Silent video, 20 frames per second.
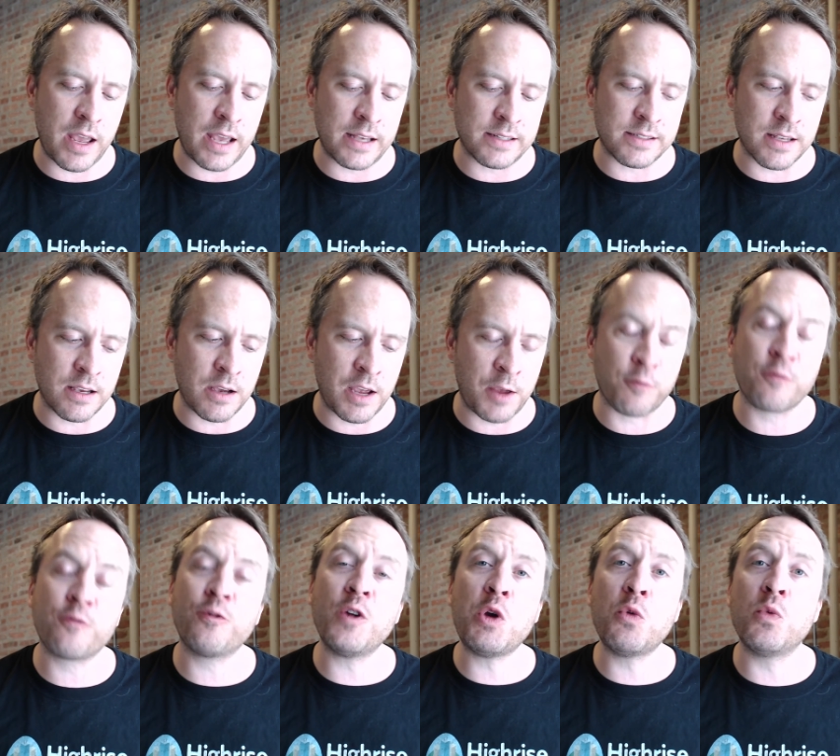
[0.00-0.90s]
as a
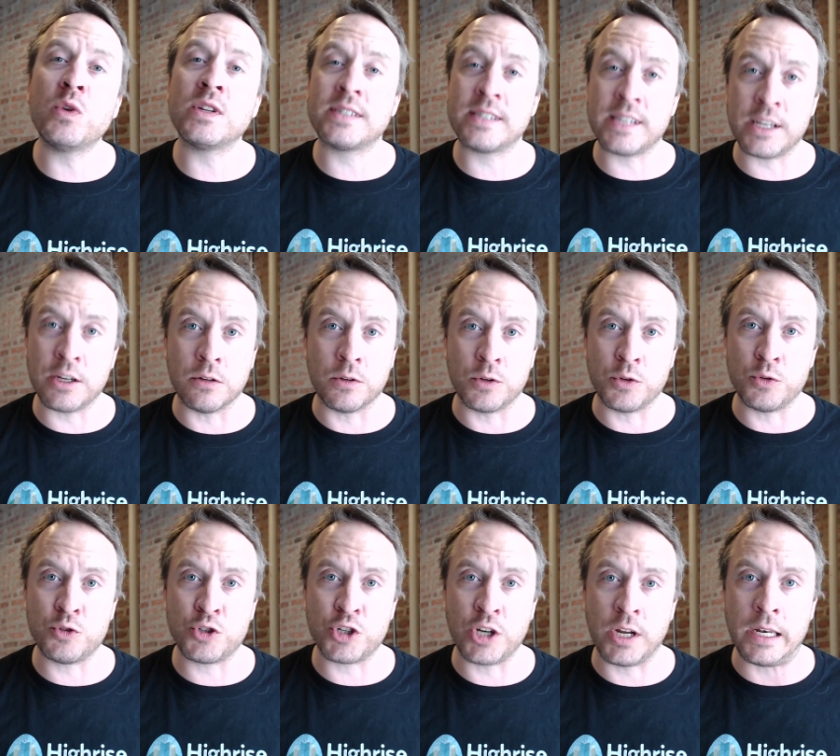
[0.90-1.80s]
frequency
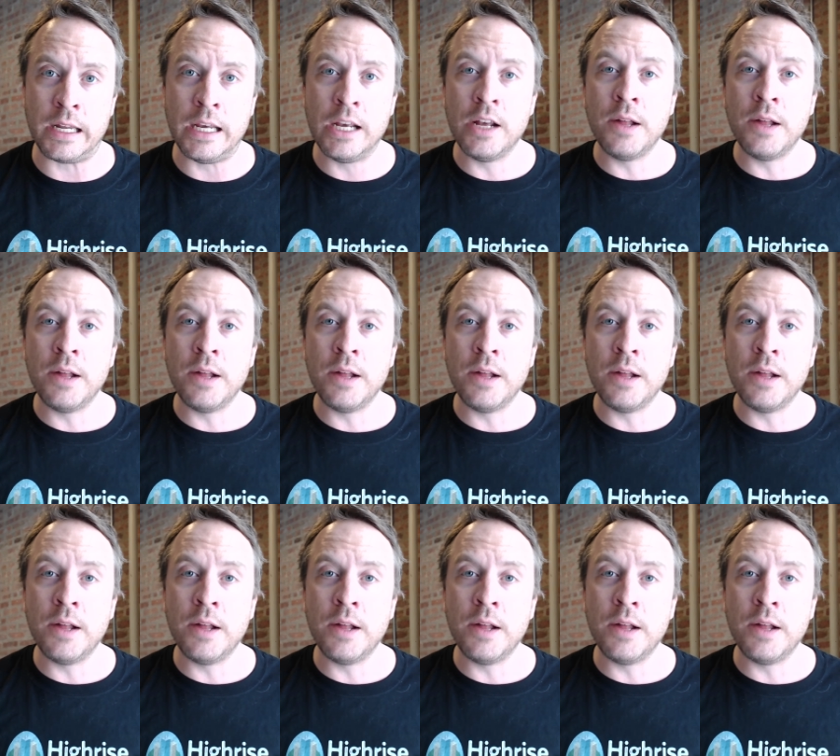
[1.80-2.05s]
illusion.